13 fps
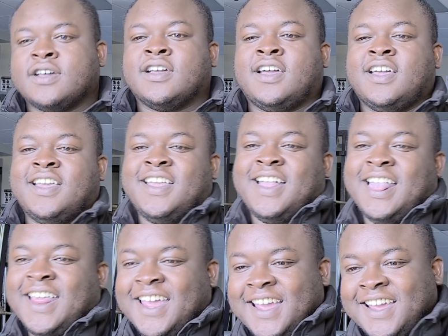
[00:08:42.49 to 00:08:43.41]

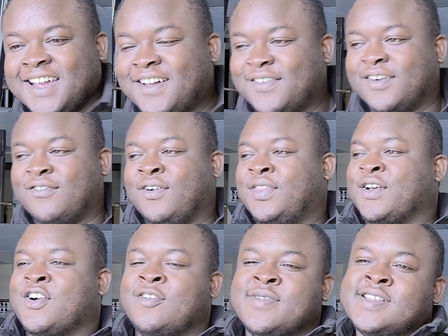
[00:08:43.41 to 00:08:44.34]
I will read the
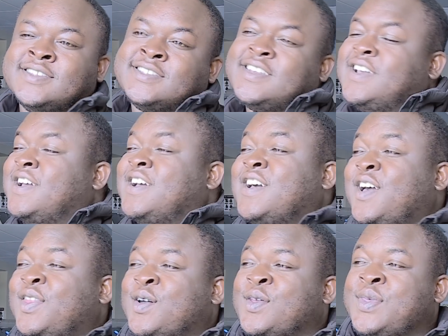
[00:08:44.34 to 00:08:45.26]
comments.
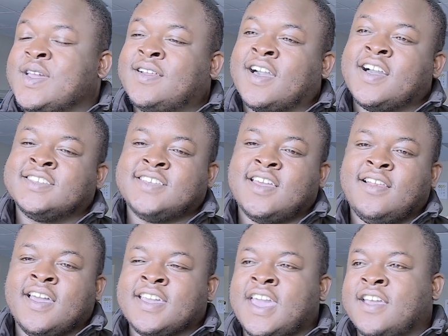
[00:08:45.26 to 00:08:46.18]
They will think like I sound
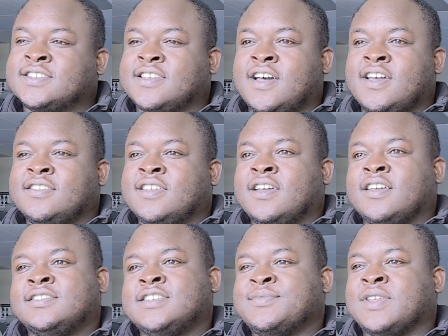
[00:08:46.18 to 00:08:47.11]
like KSI, and they
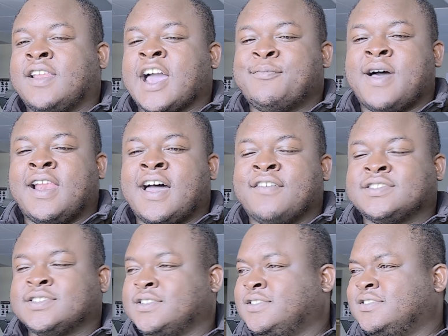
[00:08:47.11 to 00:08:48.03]
seem to like my laugh,
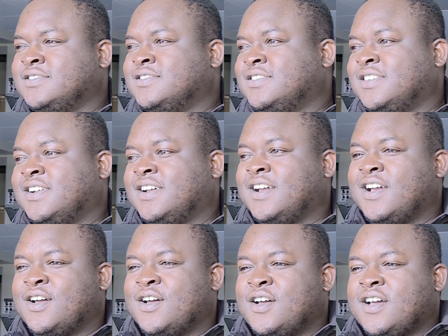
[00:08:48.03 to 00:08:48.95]
so
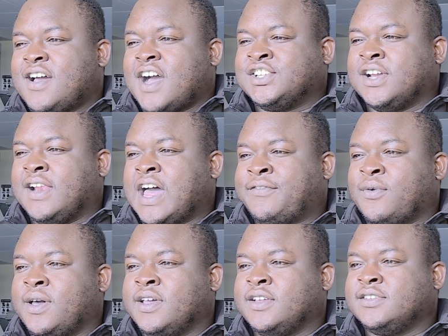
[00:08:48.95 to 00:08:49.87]
I shall laugh
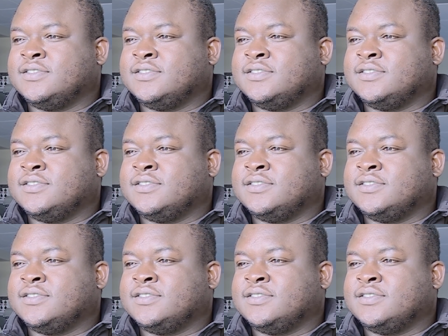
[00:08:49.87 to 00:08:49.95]
away.